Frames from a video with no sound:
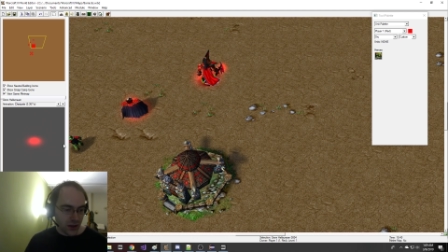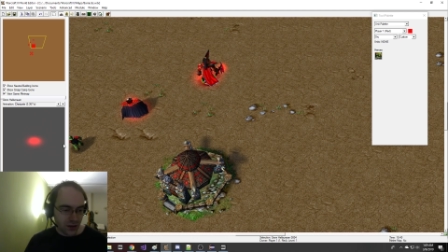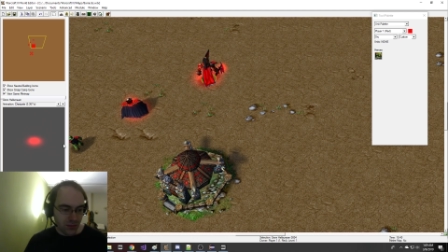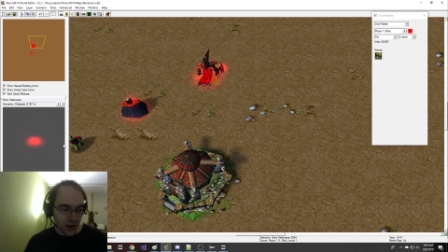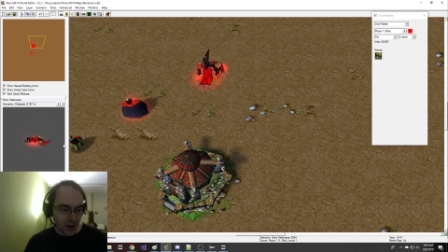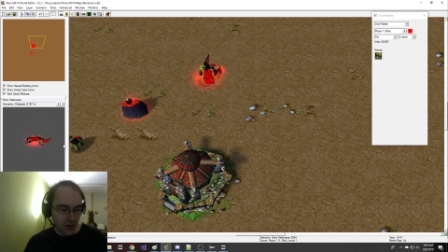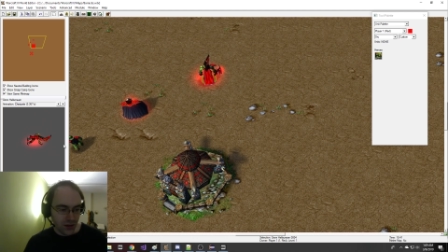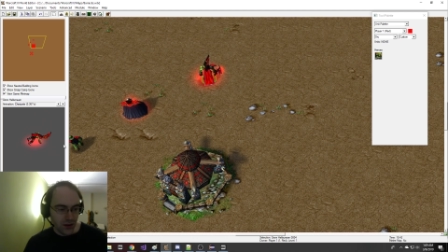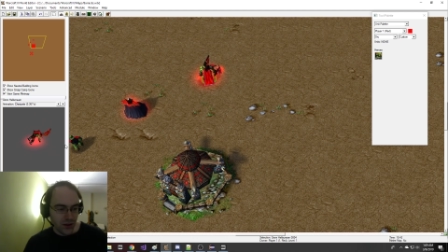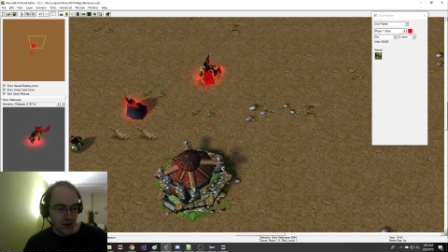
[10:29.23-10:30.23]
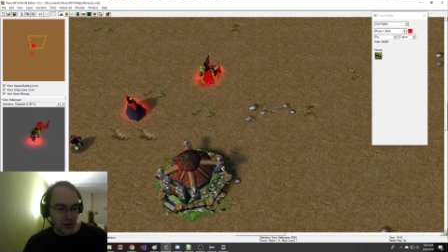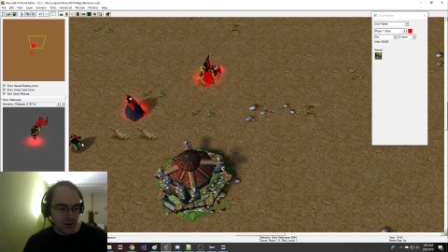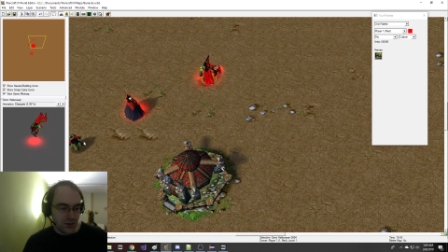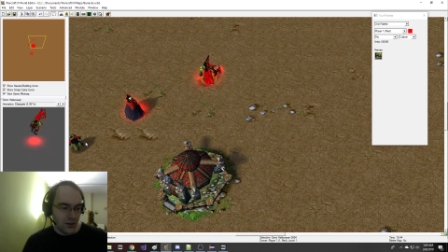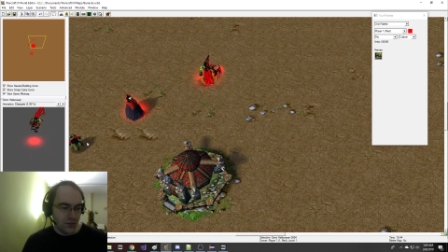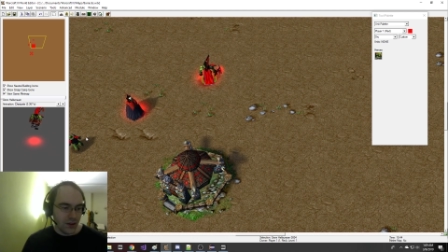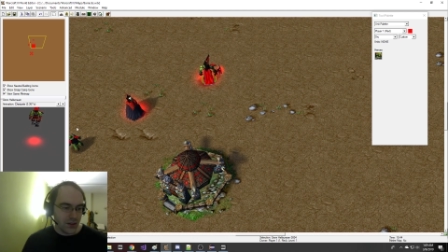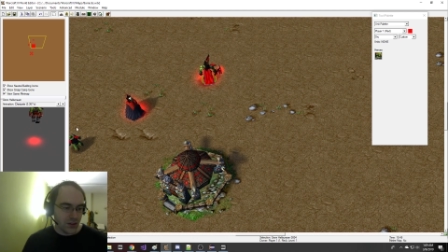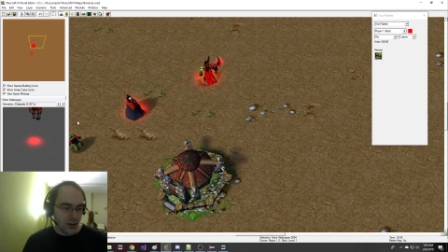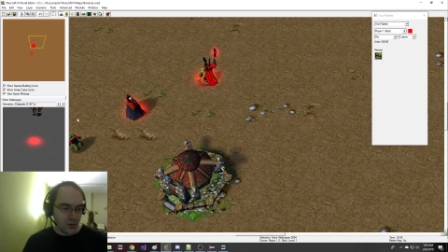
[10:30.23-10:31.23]
in my
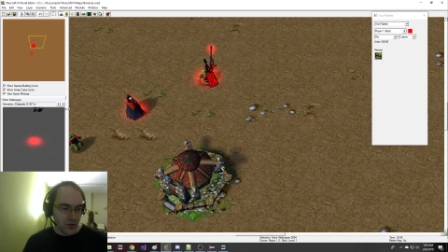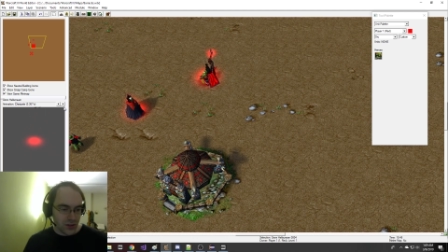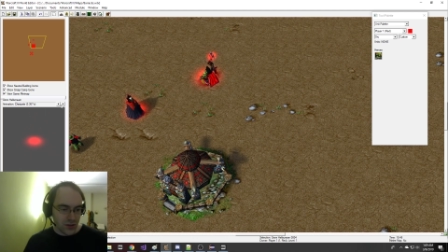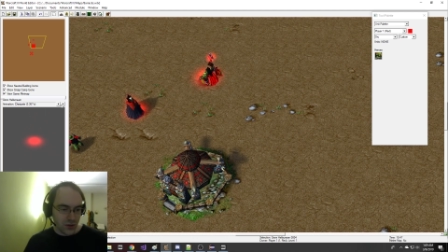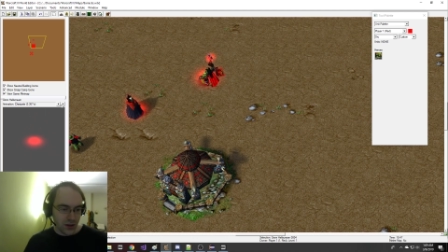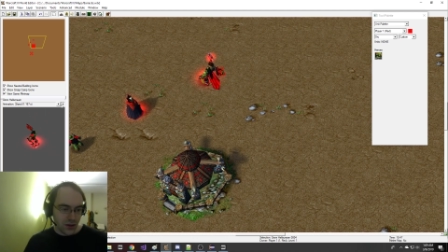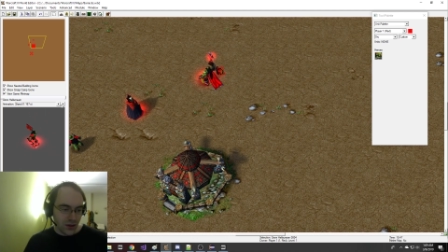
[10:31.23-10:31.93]
software display.